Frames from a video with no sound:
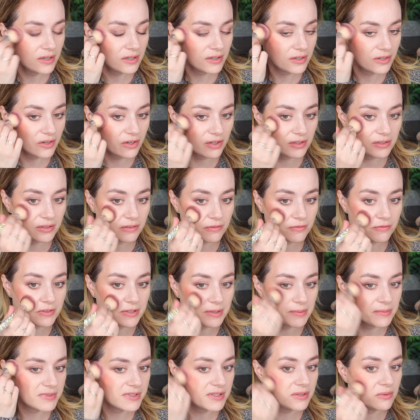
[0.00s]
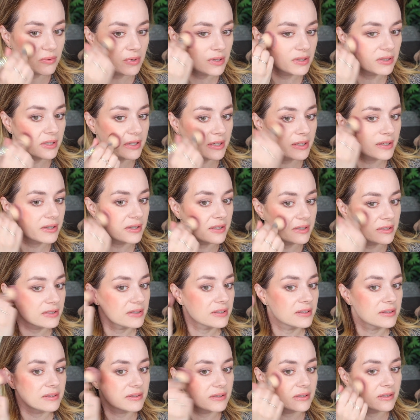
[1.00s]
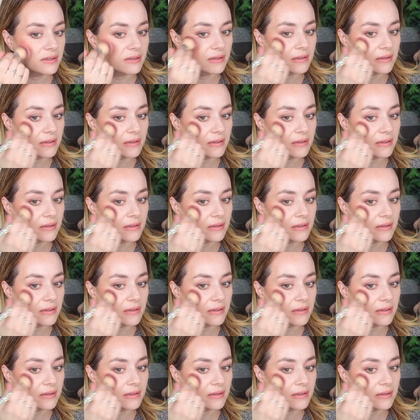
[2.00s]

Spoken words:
not a flimsy one like I did.